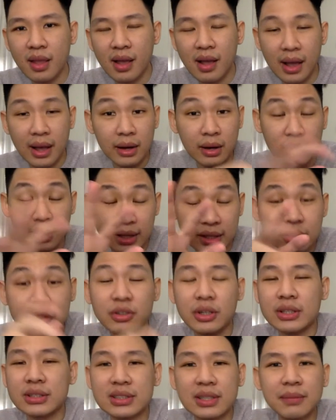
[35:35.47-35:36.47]
at an
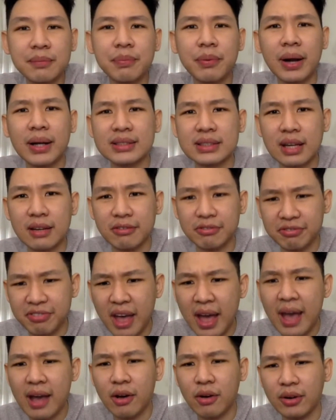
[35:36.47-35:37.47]
interesting price,
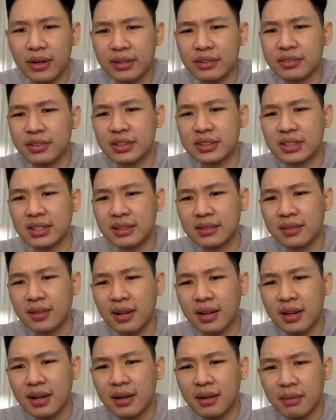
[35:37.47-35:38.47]
fair or interesting.
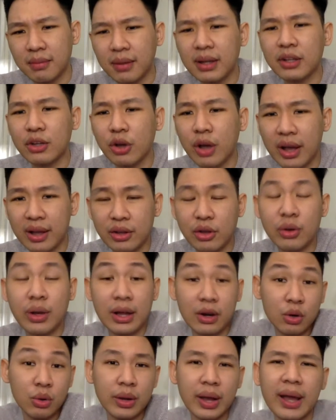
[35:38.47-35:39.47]
But you
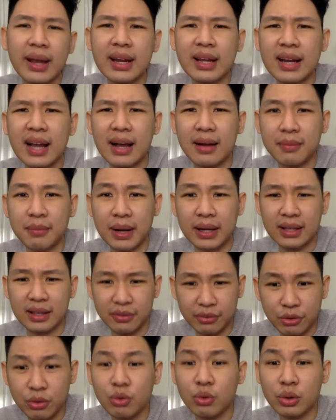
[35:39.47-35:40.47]
can look at it, but
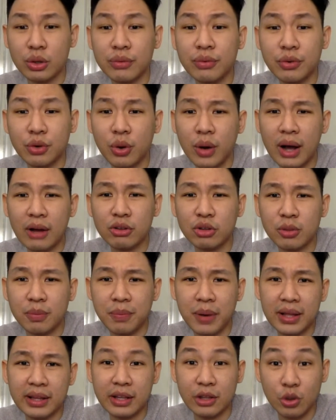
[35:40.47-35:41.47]
if you know how to
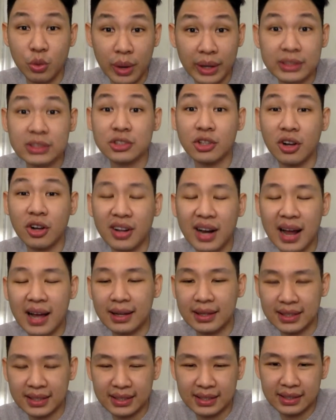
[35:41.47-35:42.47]
play the US stock,
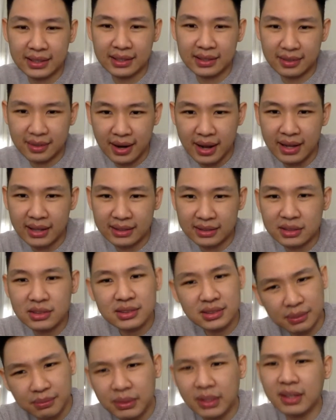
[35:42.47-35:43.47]
right?
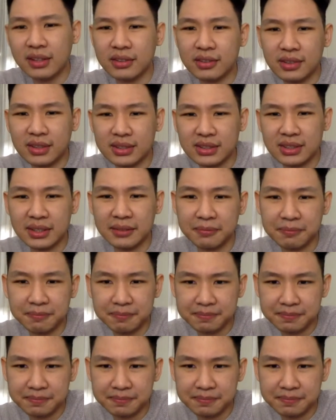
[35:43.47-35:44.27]
Something interesting.